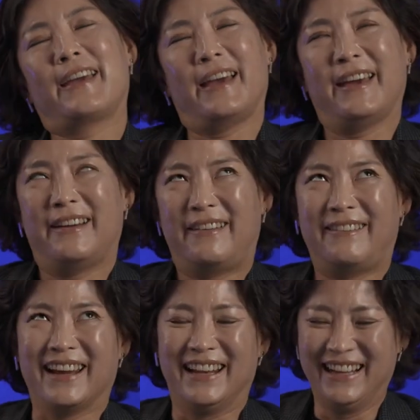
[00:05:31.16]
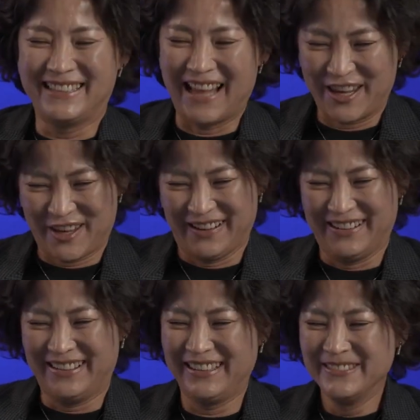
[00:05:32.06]
Okay. All right. Yeah, thank you.
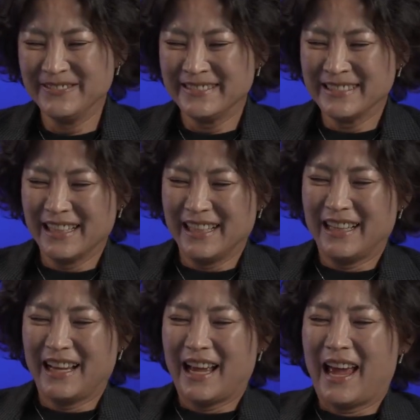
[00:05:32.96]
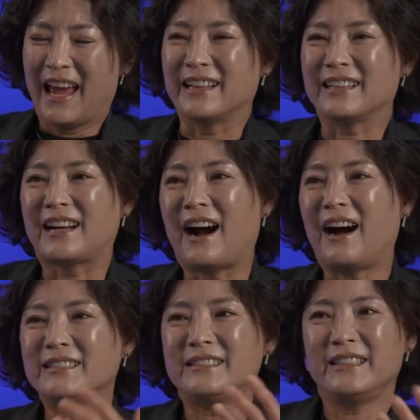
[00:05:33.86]
And
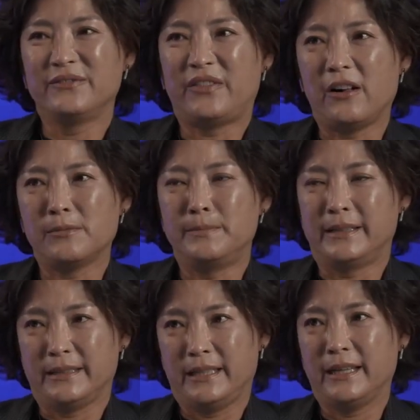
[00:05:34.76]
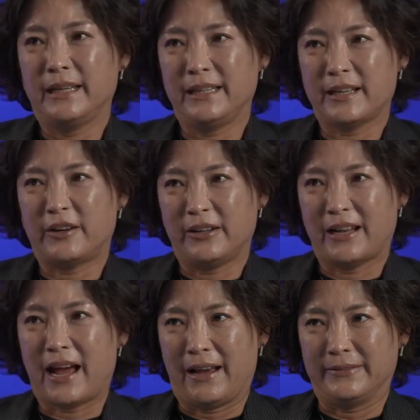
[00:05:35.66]
God's involvement in our
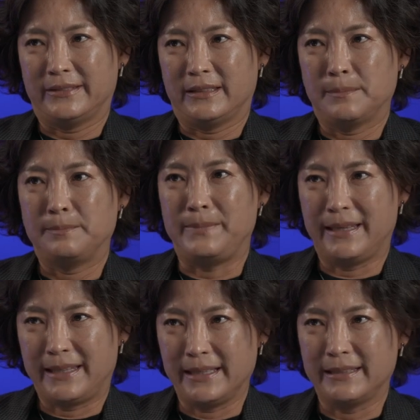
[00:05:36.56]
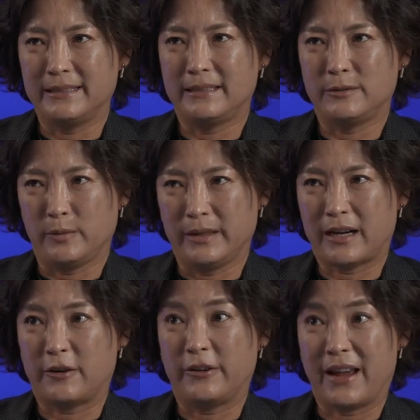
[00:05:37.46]
lives begins with
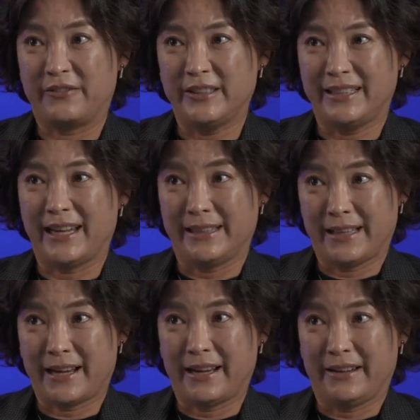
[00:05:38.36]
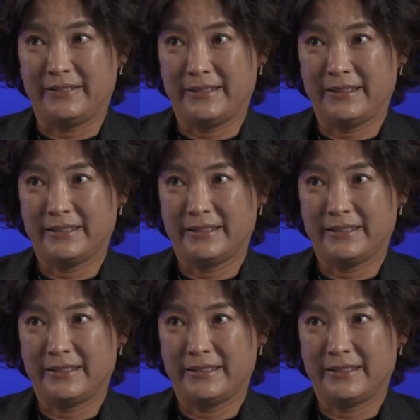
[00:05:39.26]
our everyday lives.